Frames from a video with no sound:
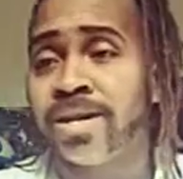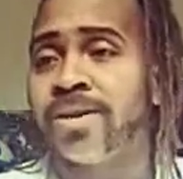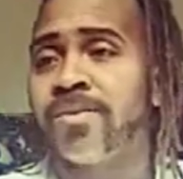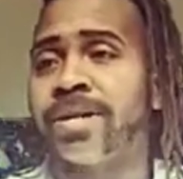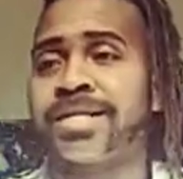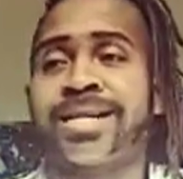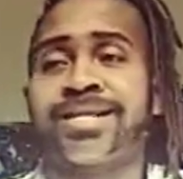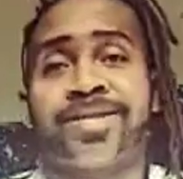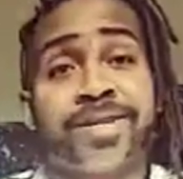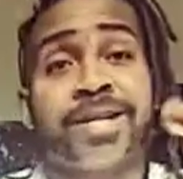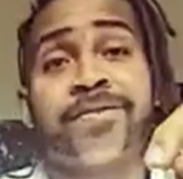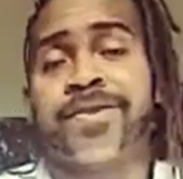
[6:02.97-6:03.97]
which I still
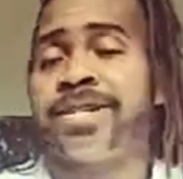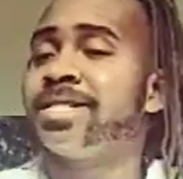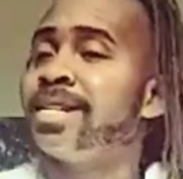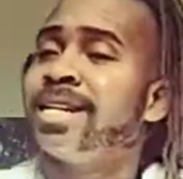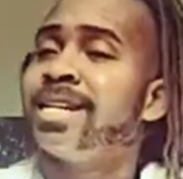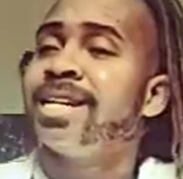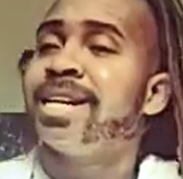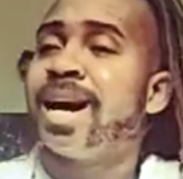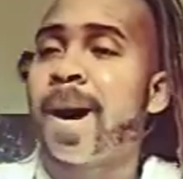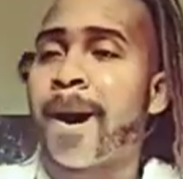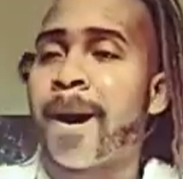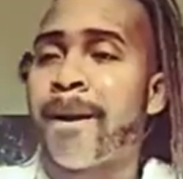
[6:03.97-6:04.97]
need to finish.
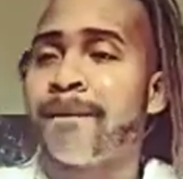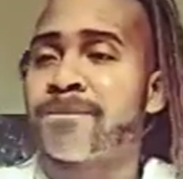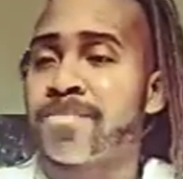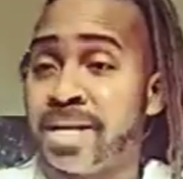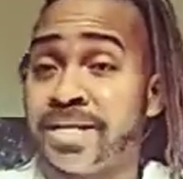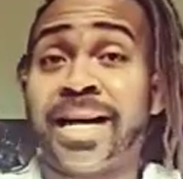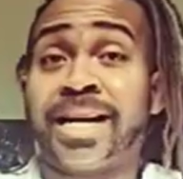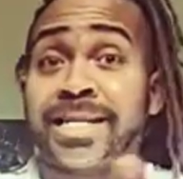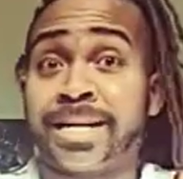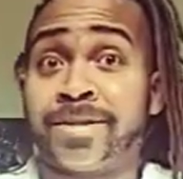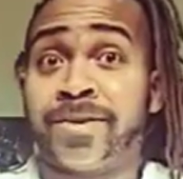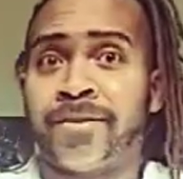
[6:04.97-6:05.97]
Yes, I
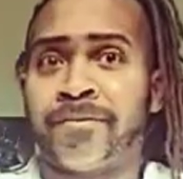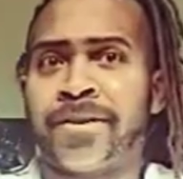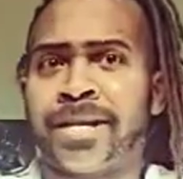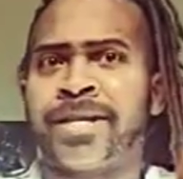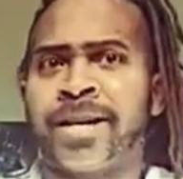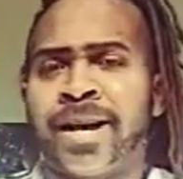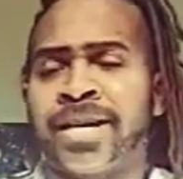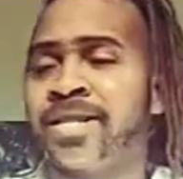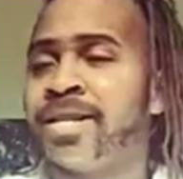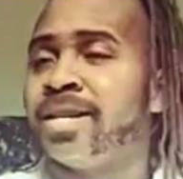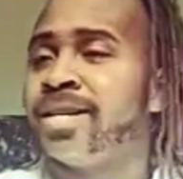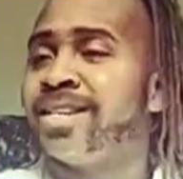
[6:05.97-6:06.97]
still need to finish. Hush.
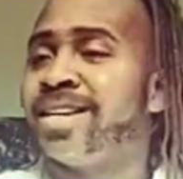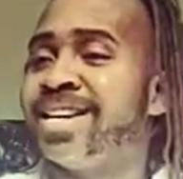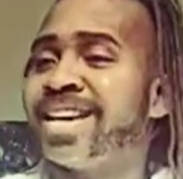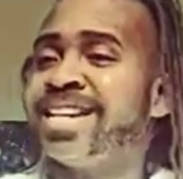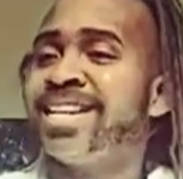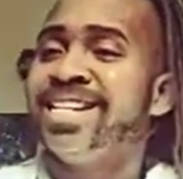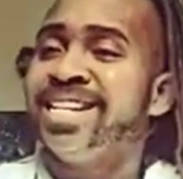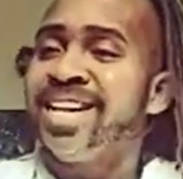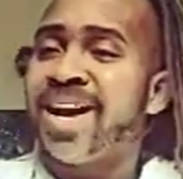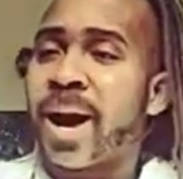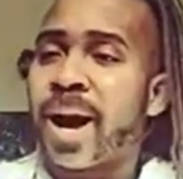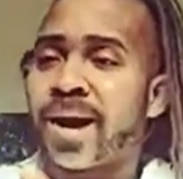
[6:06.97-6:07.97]

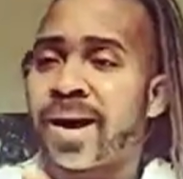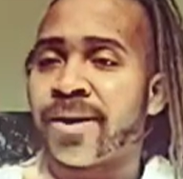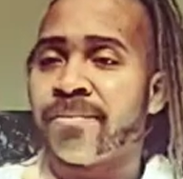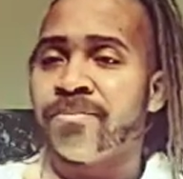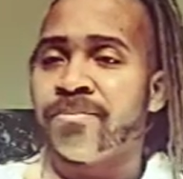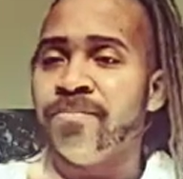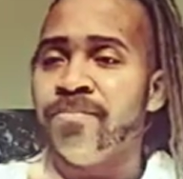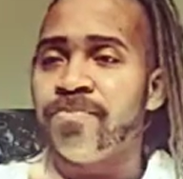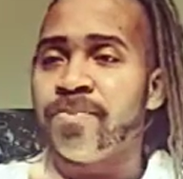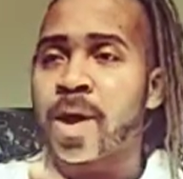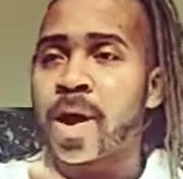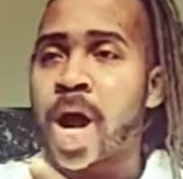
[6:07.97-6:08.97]

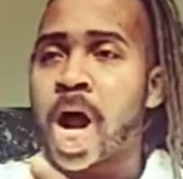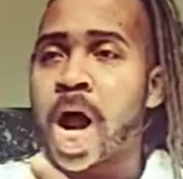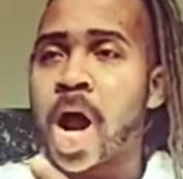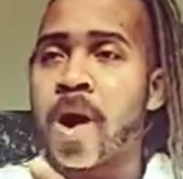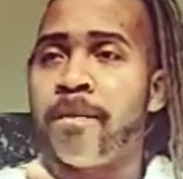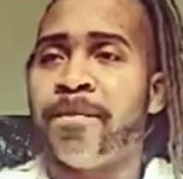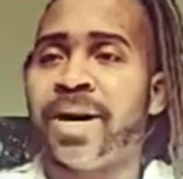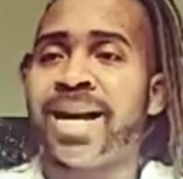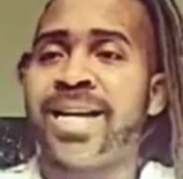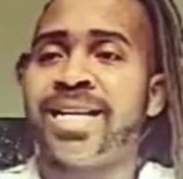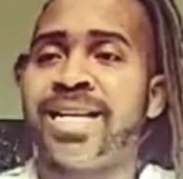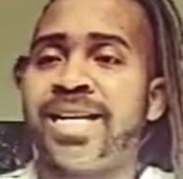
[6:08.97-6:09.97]
But
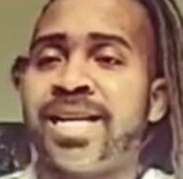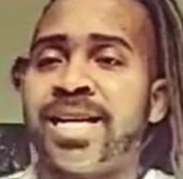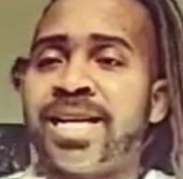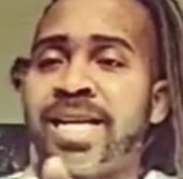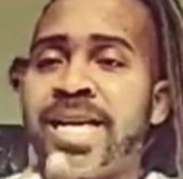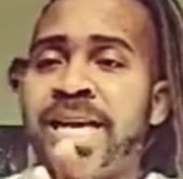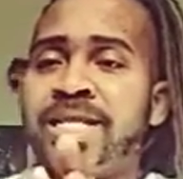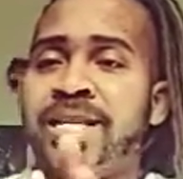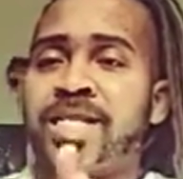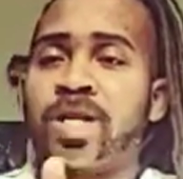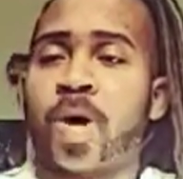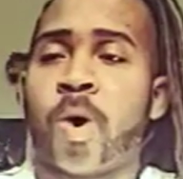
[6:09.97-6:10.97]

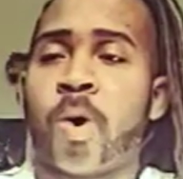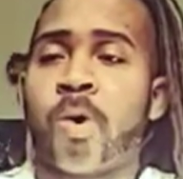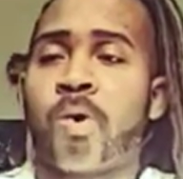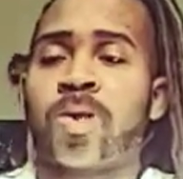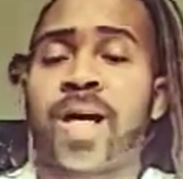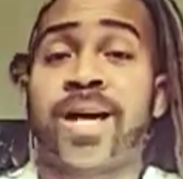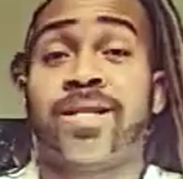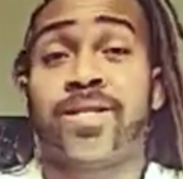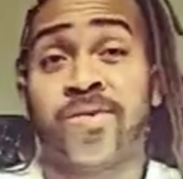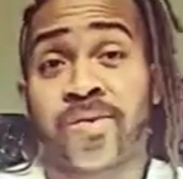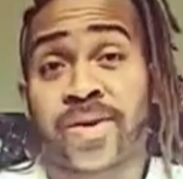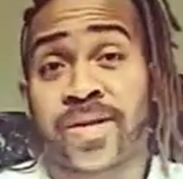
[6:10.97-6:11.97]
it's a whole lot of
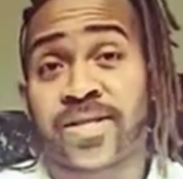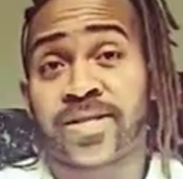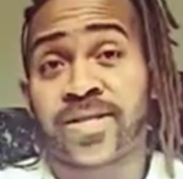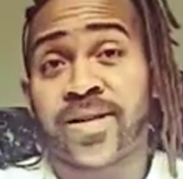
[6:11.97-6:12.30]
stories.